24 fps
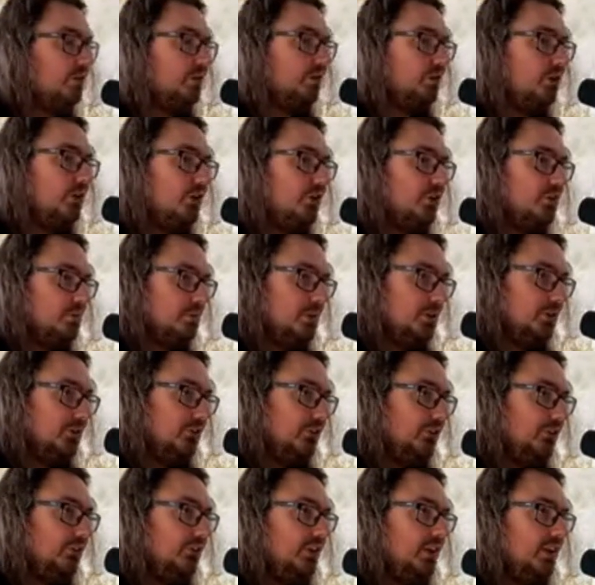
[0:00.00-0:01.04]
You'll look at them and you'll
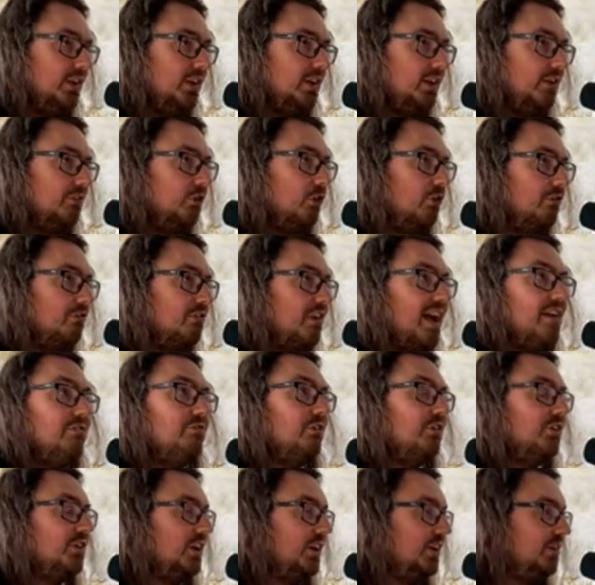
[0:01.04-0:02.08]
just see that they've gone for
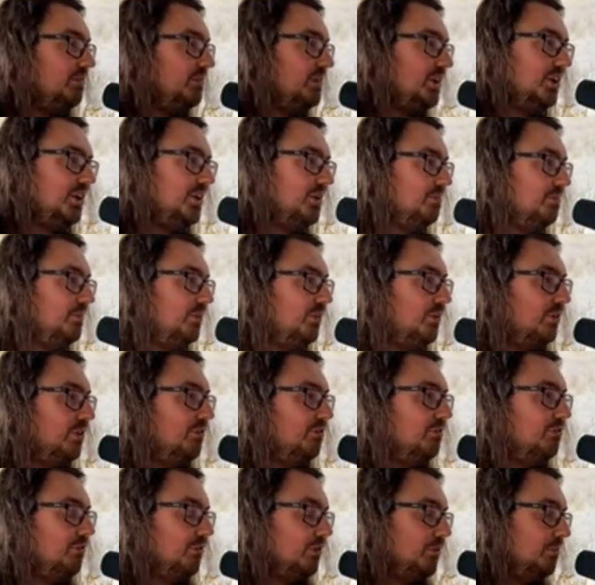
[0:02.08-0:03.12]
everything, I
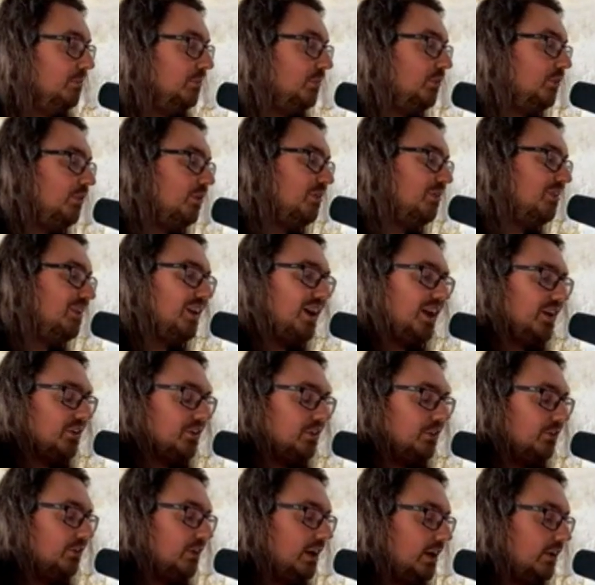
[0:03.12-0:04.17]
don't
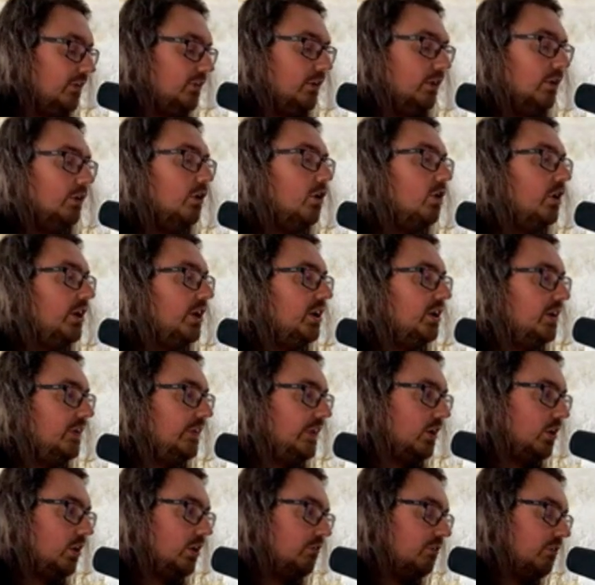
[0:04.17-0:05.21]
know, say it's a lawyer
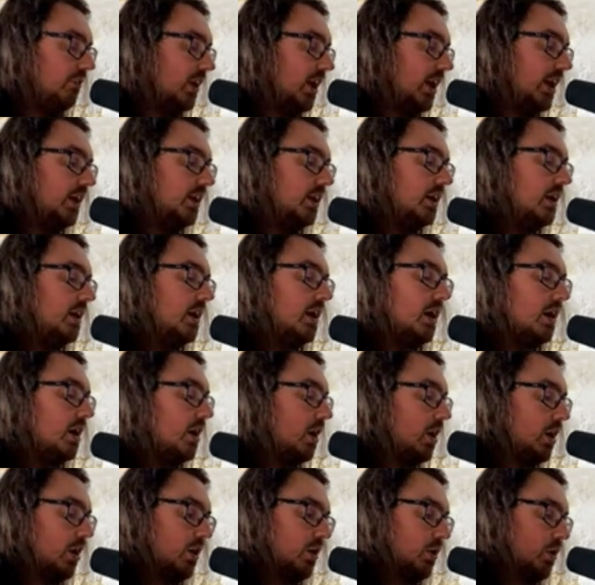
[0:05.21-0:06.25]
and they're going for like
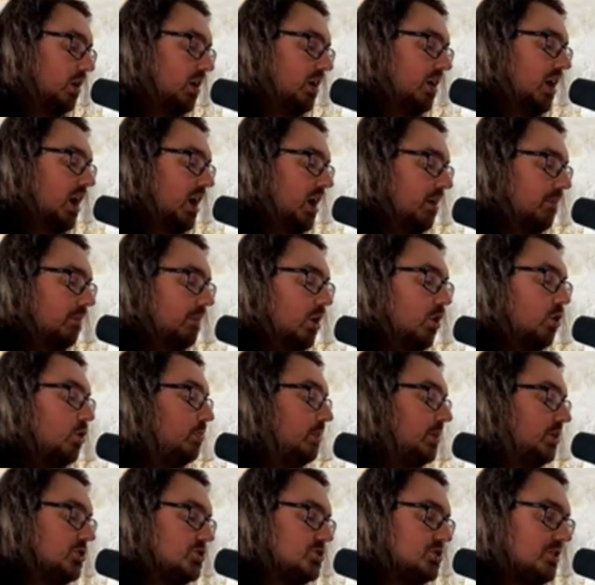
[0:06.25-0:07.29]

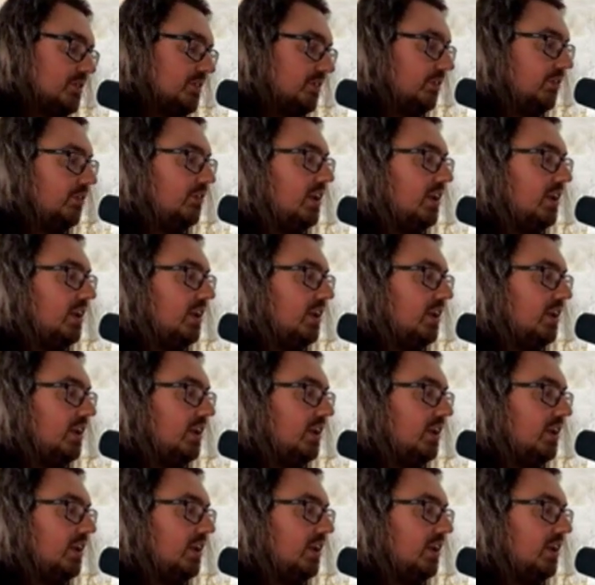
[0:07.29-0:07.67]
home insurance